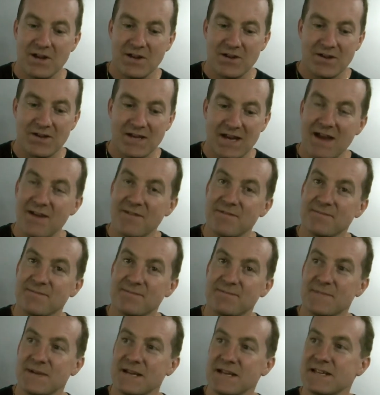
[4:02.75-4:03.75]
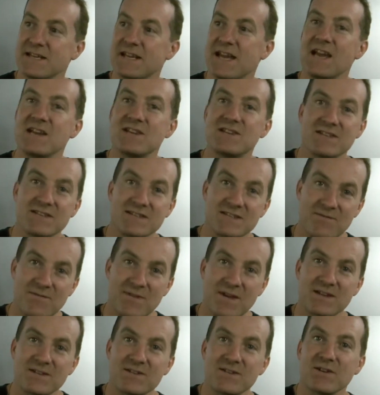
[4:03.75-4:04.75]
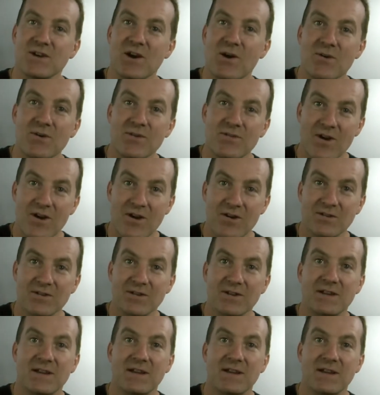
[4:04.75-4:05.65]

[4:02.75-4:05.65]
you could have indications if things are going wrong.